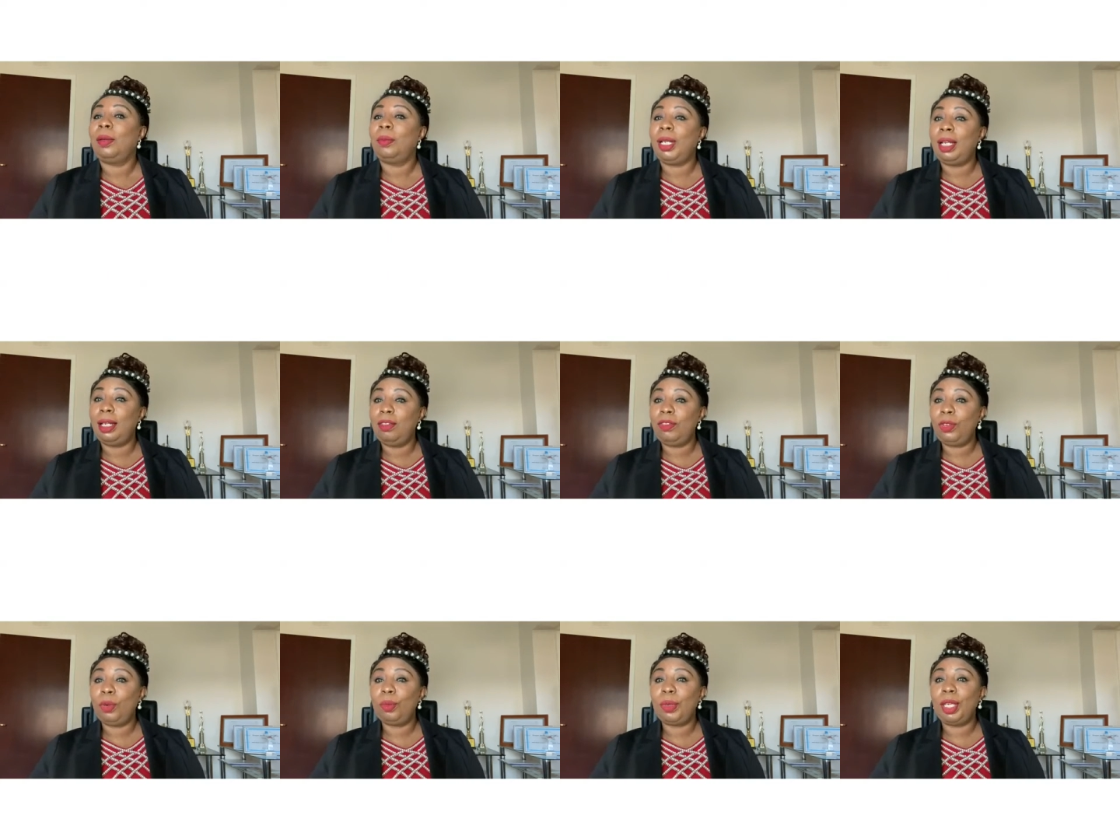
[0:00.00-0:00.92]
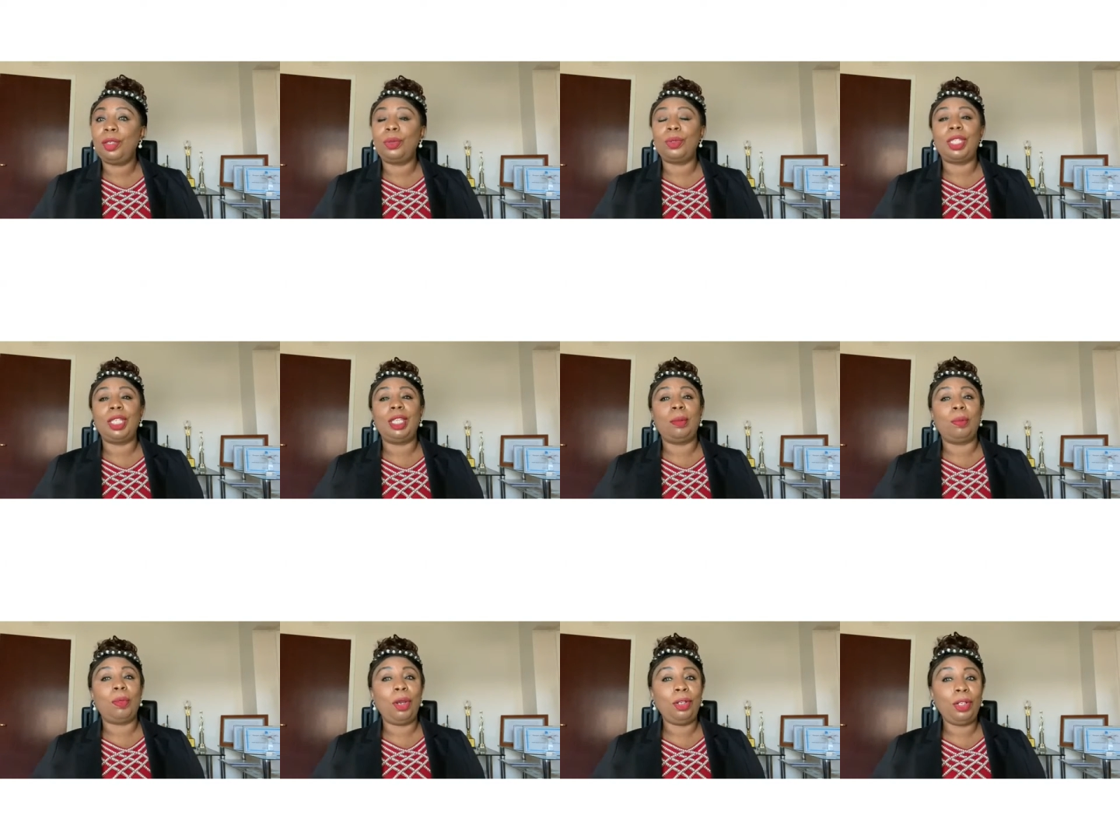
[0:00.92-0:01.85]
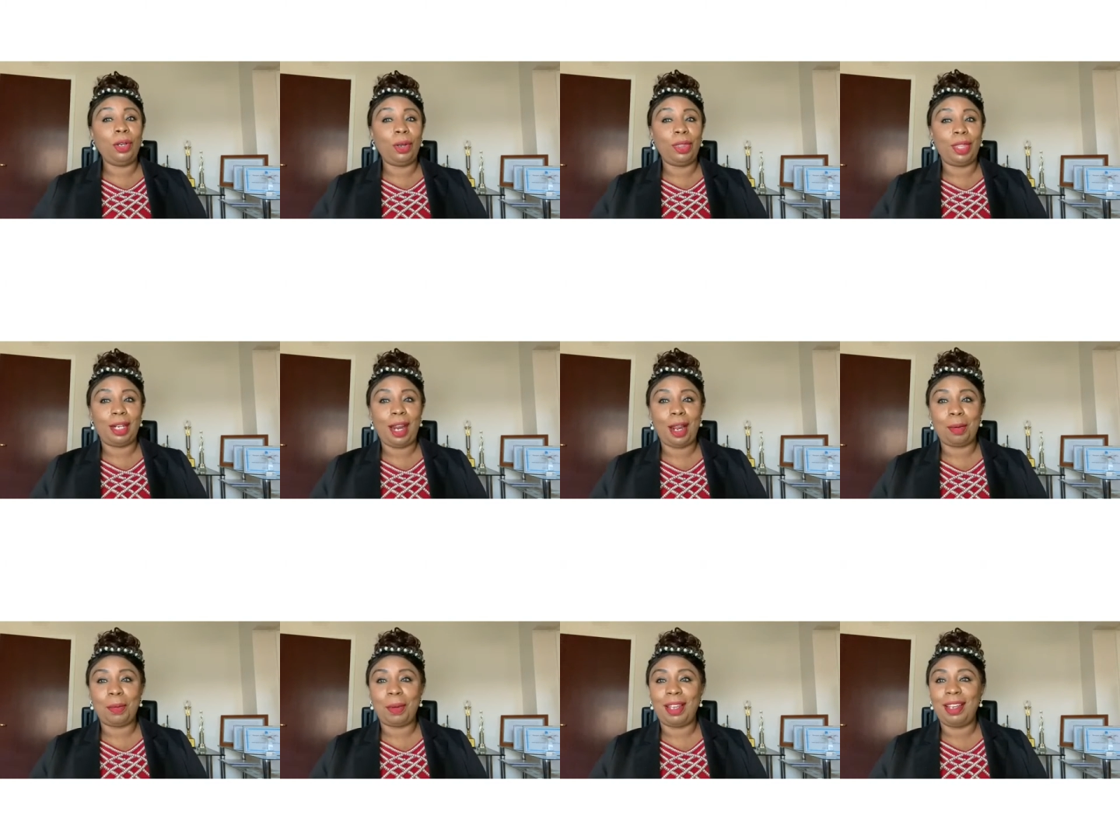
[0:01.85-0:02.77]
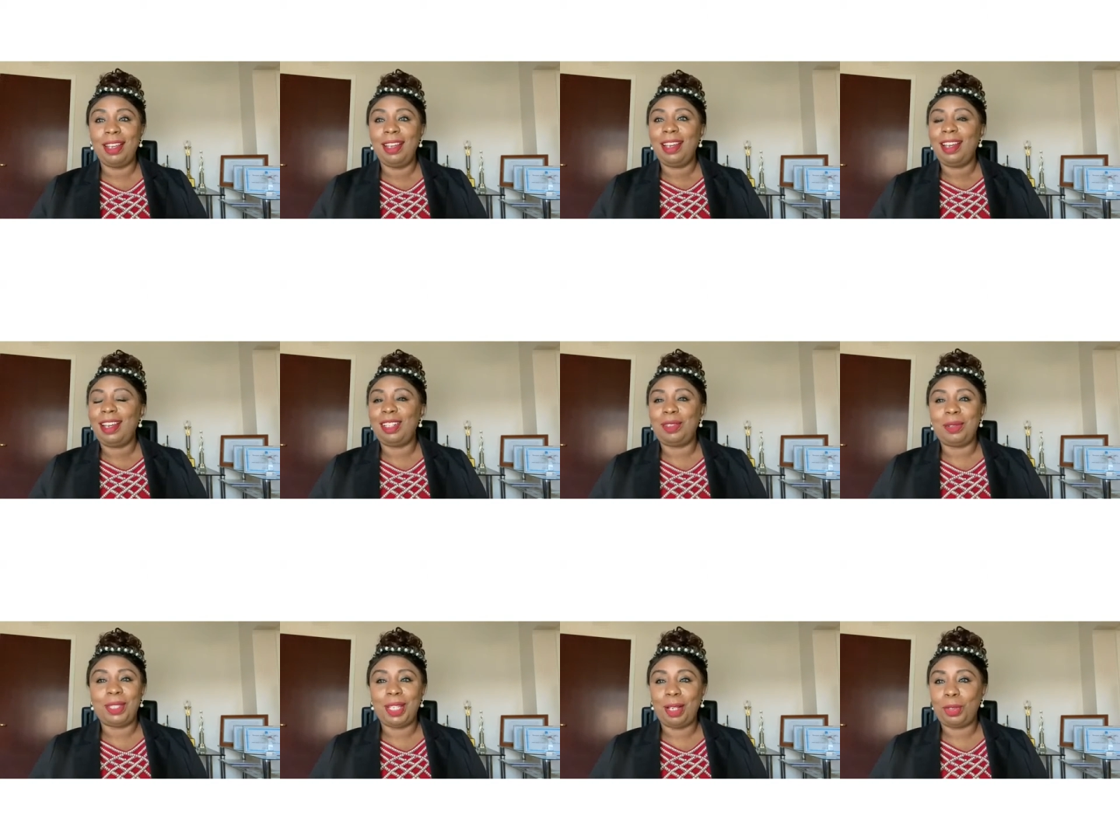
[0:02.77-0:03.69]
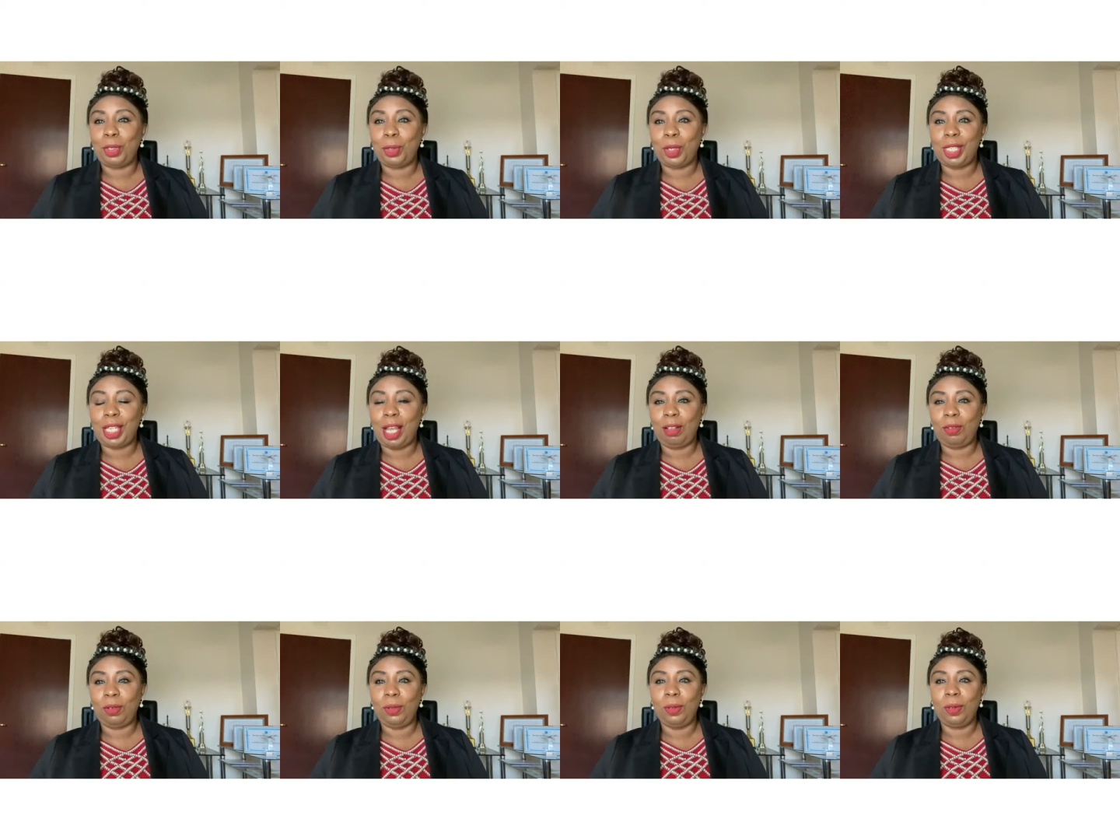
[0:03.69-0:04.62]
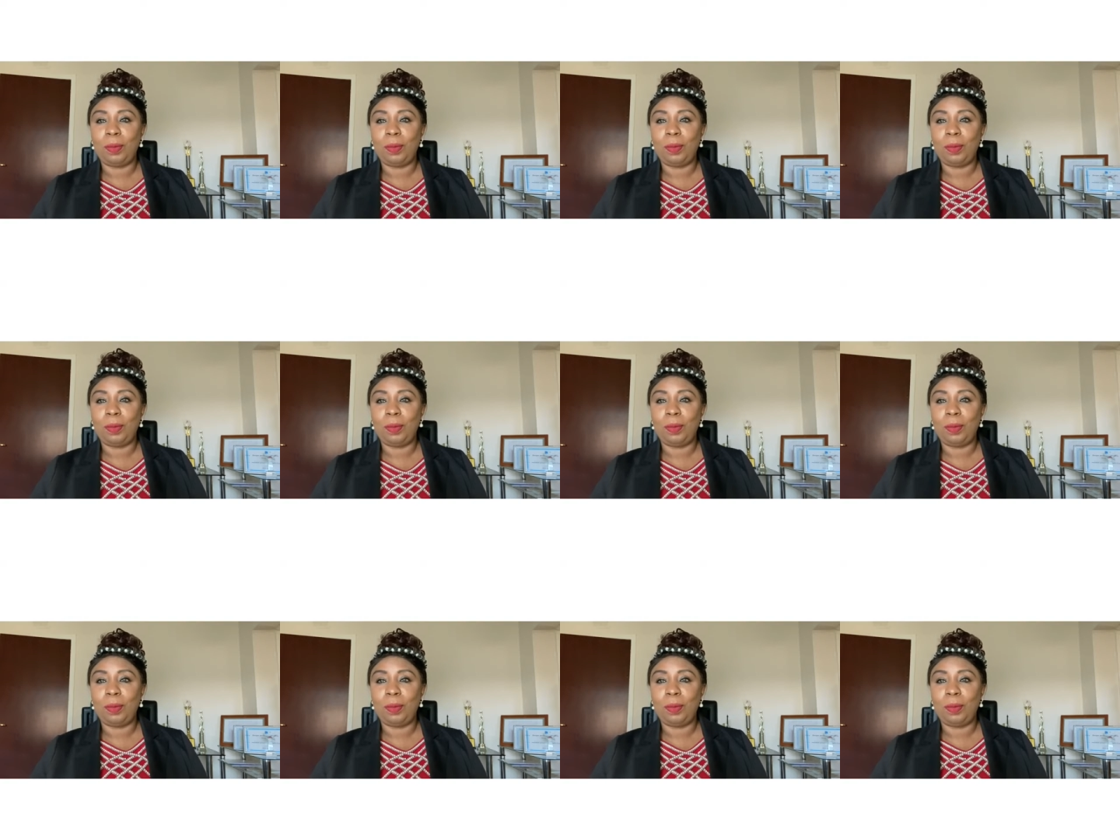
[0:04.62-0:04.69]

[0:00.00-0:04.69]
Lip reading: Believe you me, you see the model on the runway and you say to yourself,